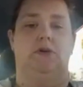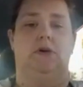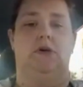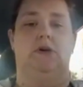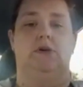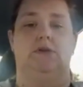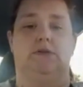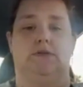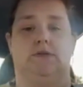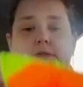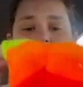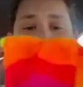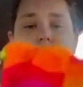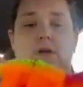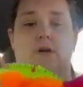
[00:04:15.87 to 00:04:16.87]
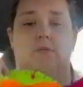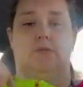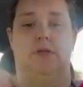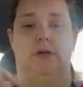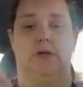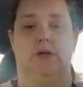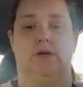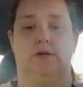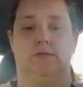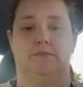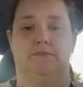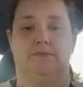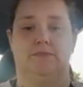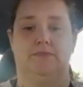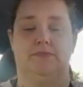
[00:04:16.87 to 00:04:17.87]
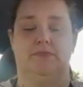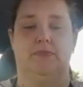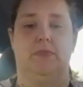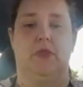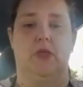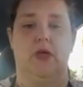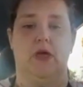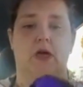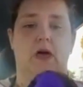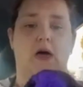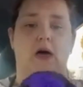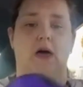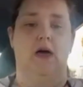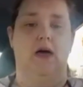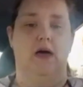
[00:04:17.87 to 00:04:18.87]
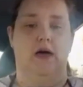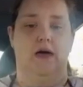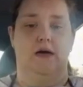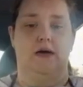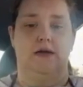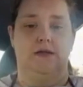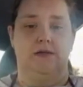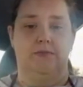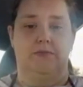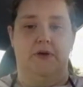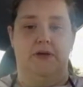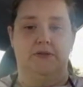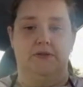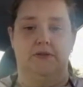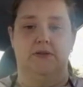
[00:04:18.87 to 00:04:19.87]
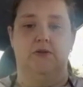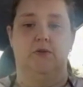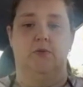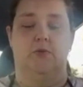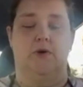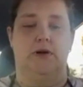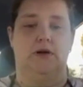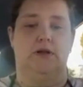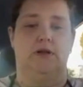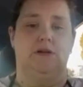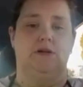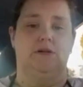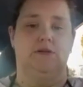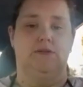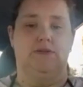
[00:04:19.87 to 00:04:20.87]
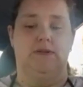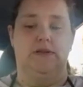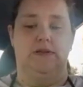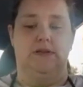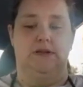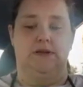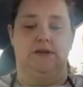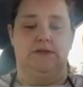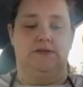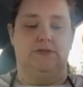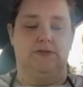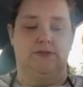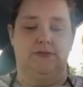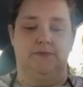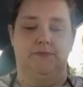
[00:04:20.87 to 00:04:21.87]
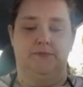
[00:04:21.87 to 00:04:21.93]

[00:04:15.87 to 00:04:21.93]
his neon blanket. And basically what it is, it's